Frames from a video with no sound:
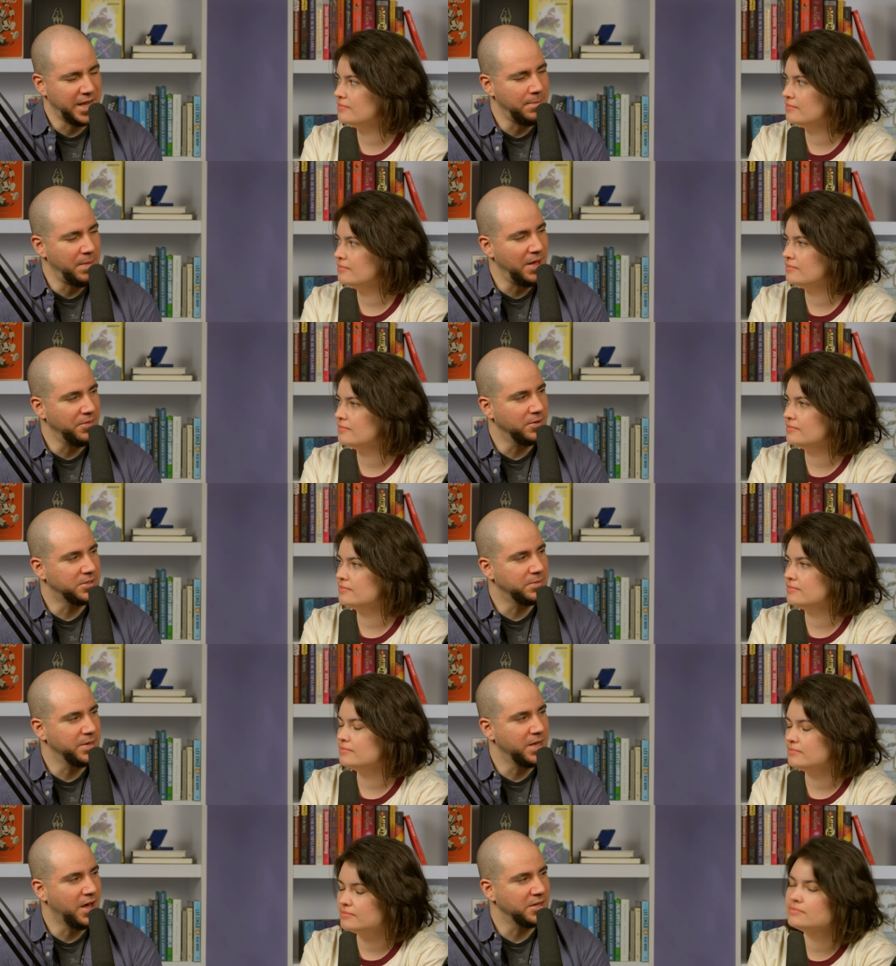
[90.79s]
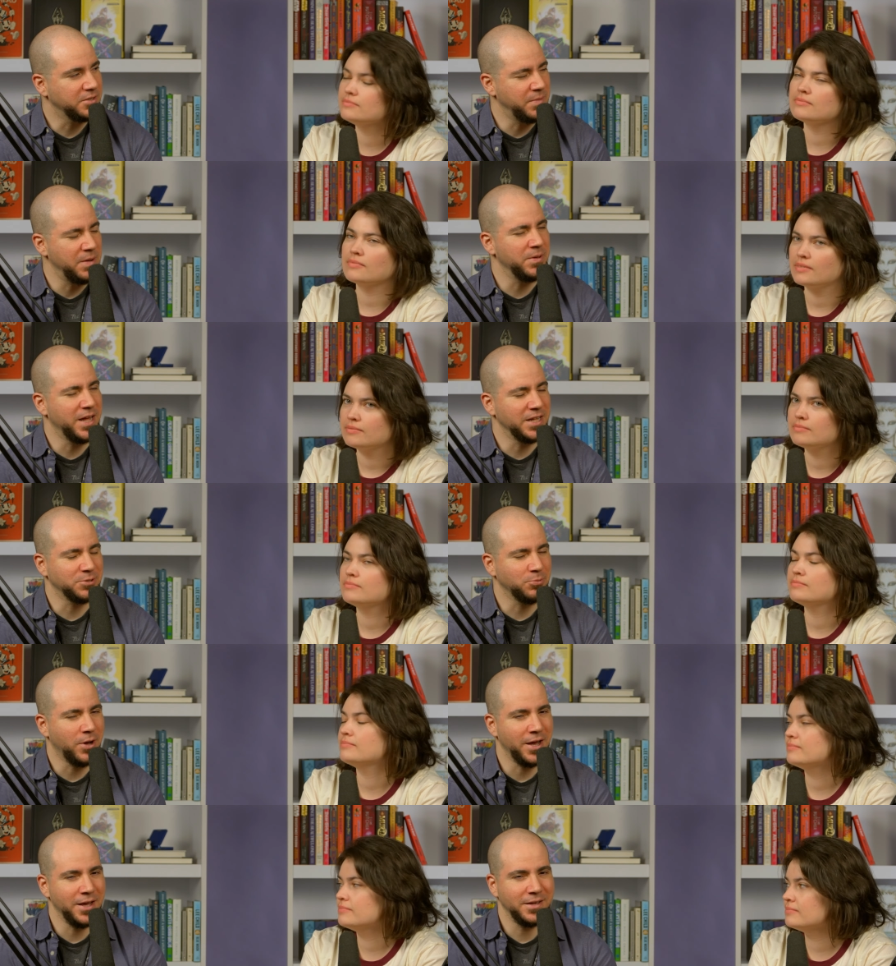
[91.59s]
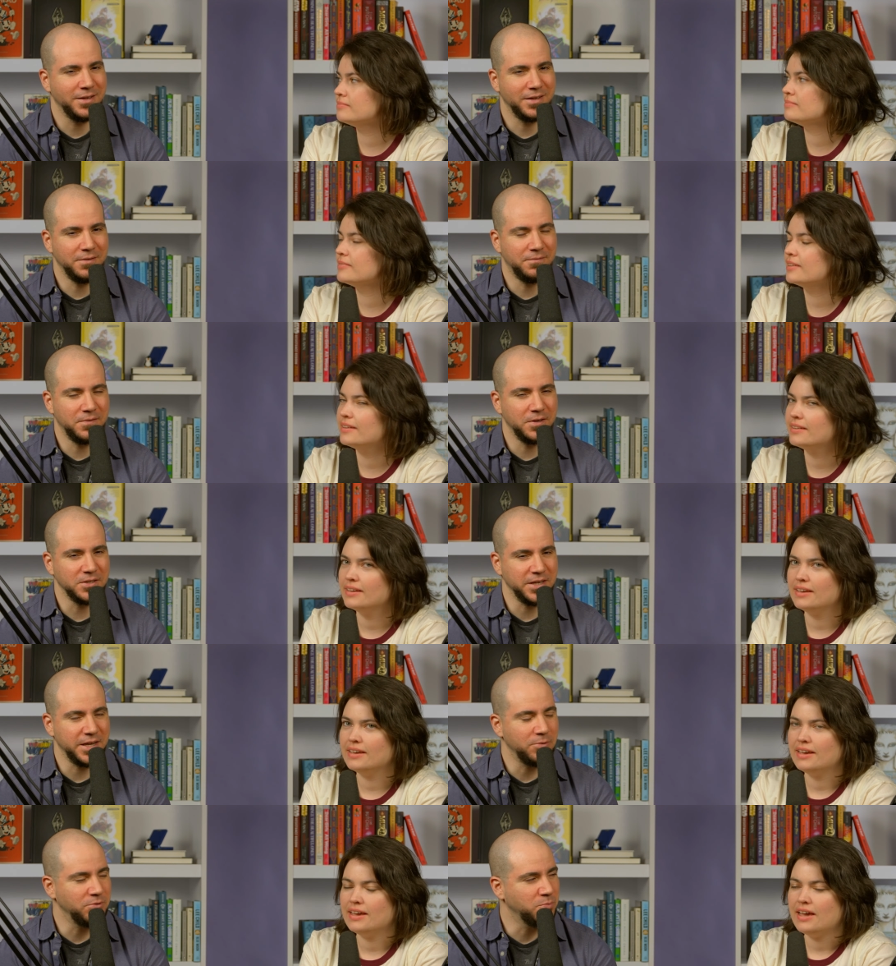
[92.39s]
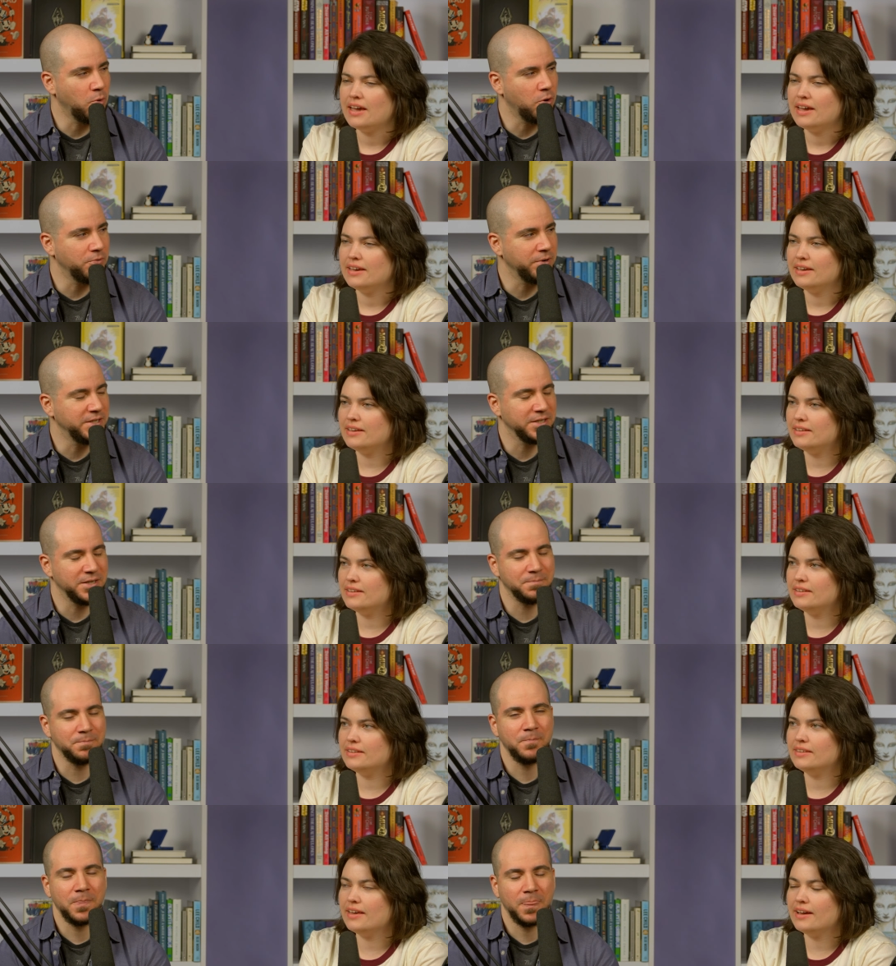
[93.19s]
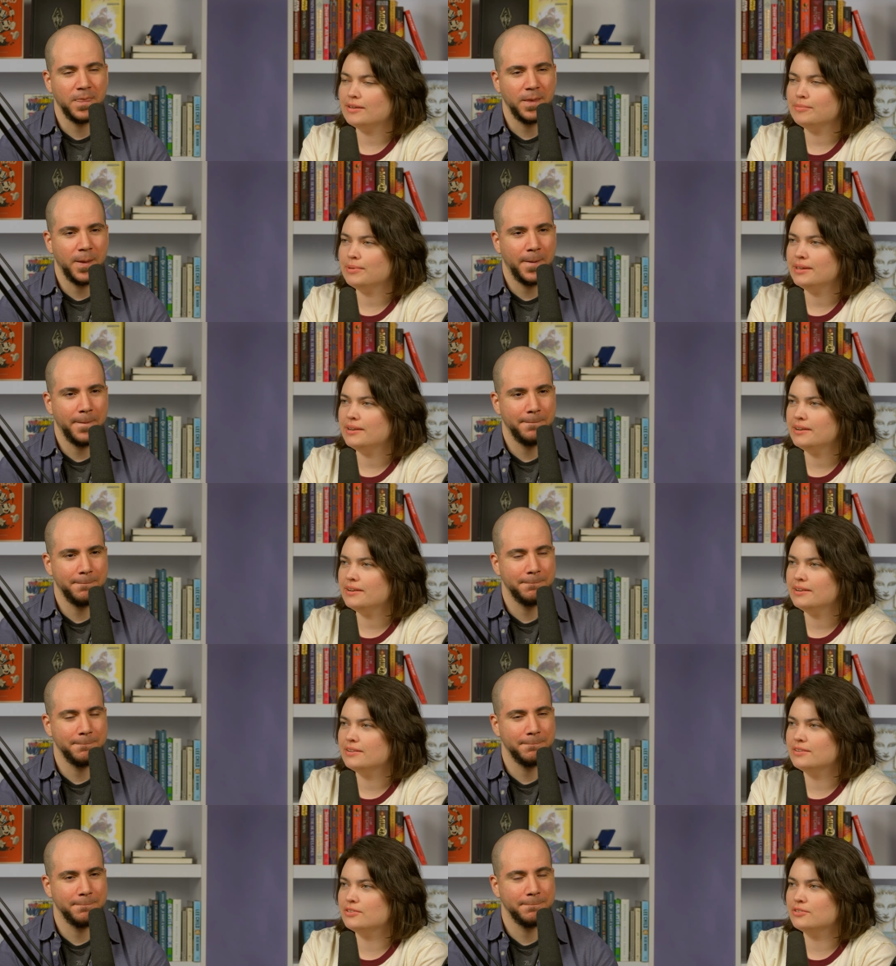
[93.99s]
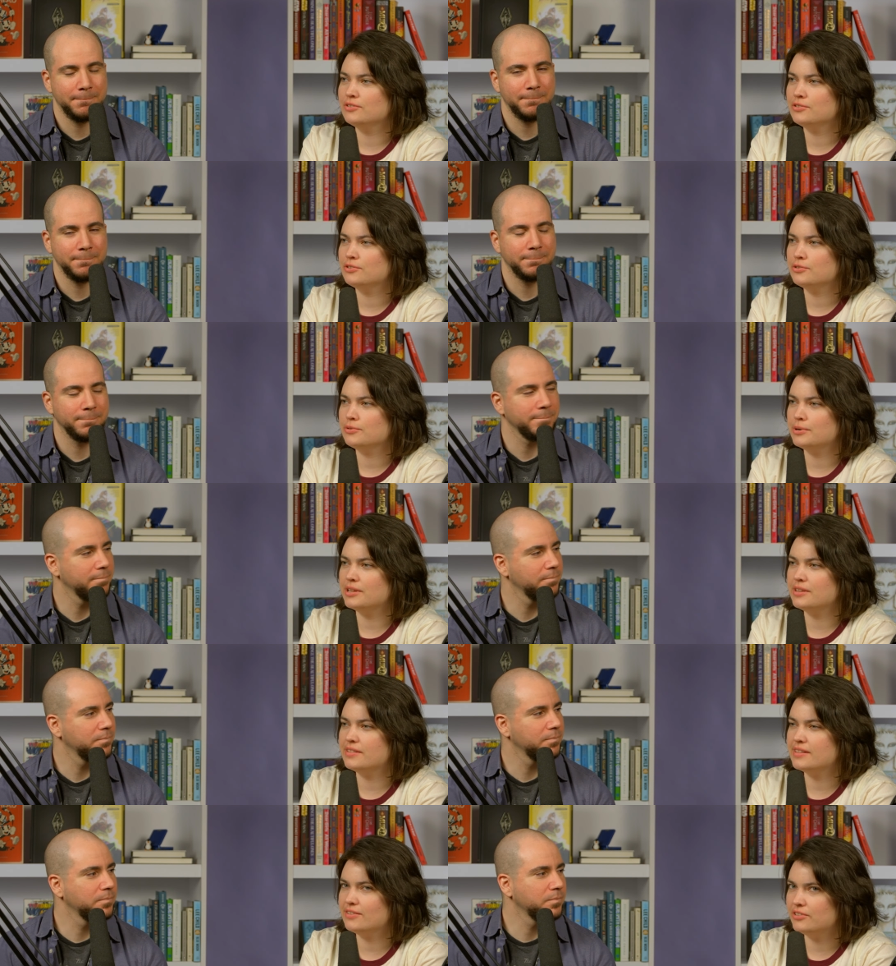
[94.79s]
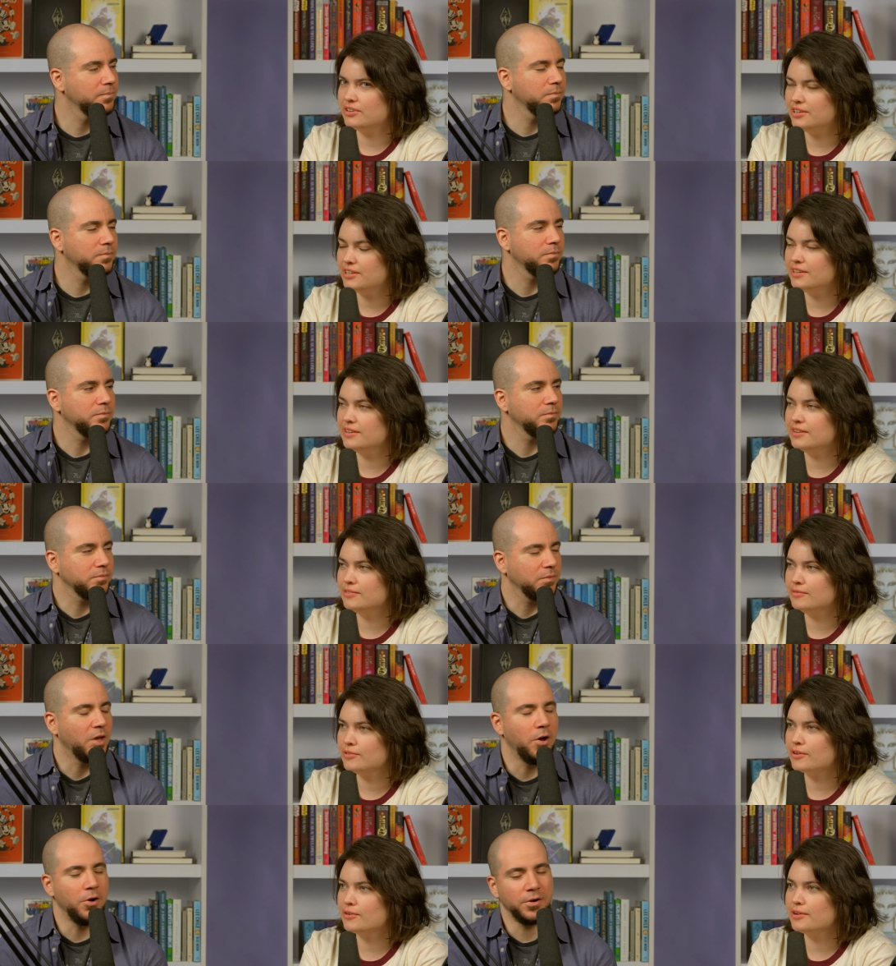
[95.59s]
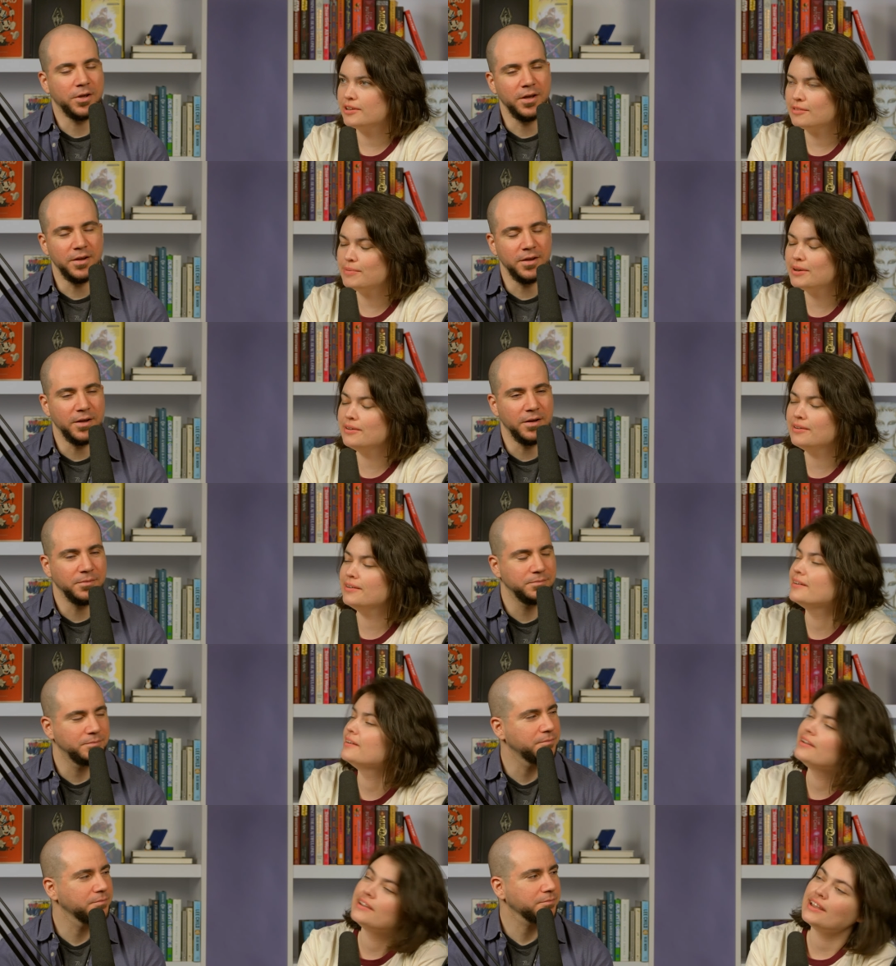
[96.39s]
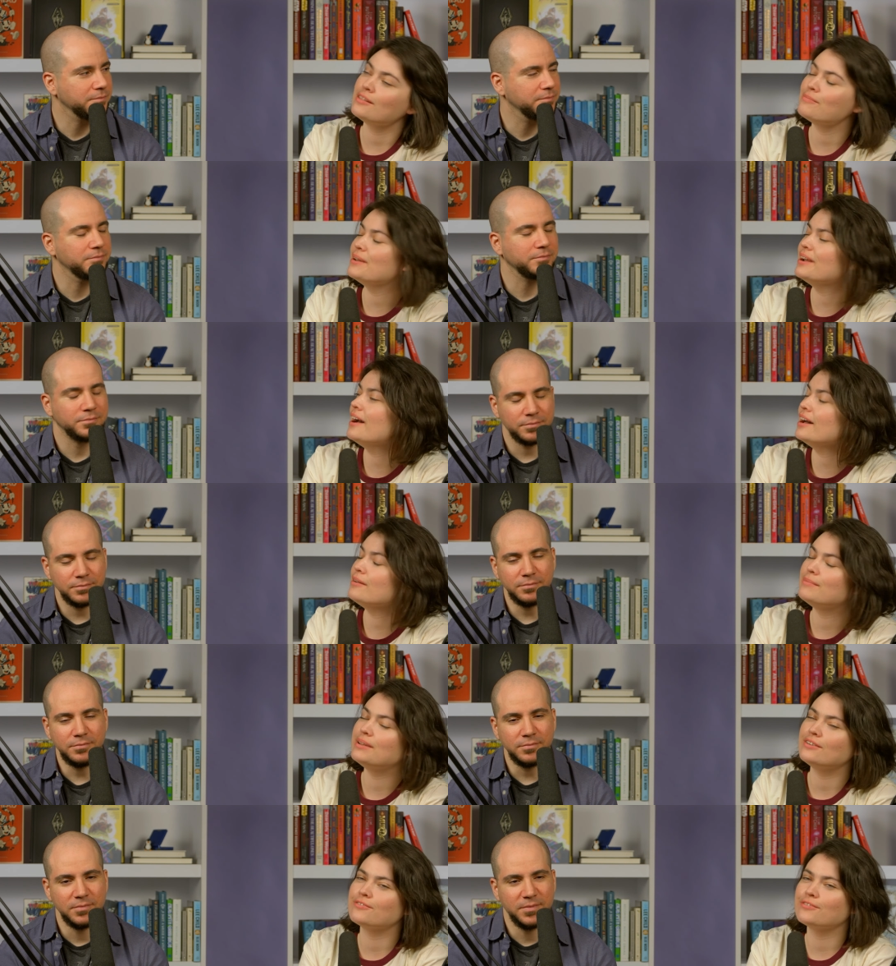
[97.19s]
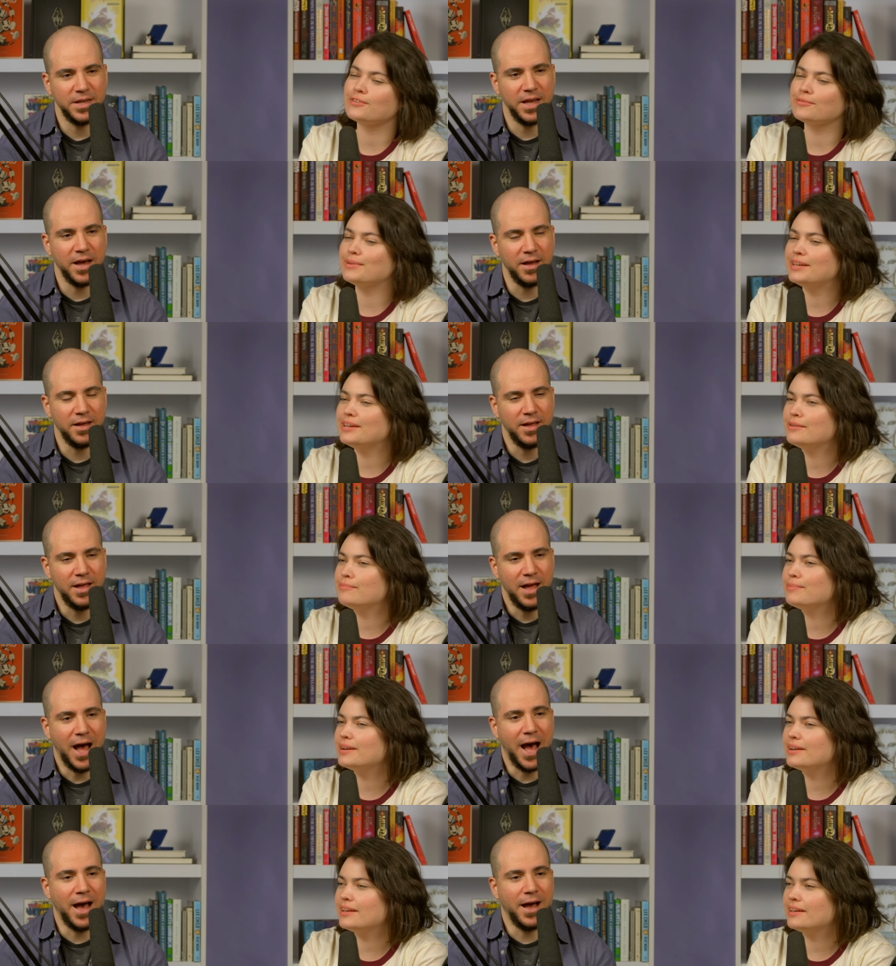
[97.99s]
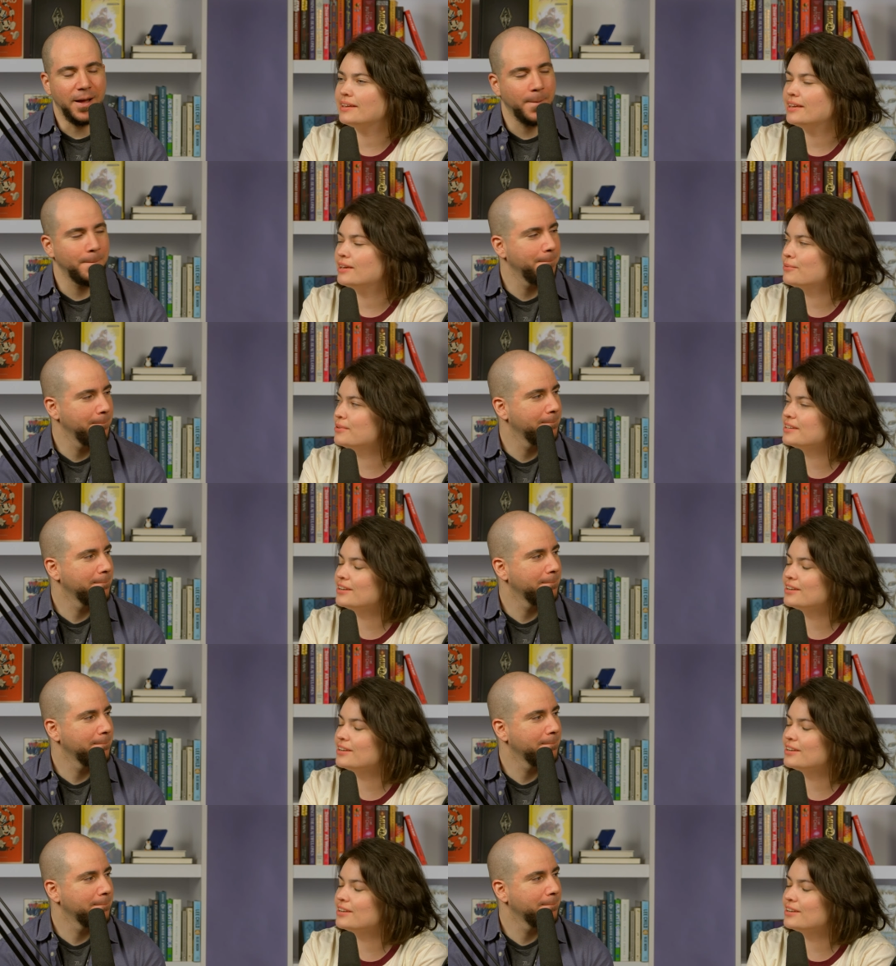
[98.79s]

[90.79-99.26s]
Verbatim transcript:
Speaker 1: came out though. To be honest, maybe that's why it feels like it was more recent.
Speaker 2: Yeah, I played it in 2017, so okay, it's been yeah. a it's been a hot minute for yeah. me. But it was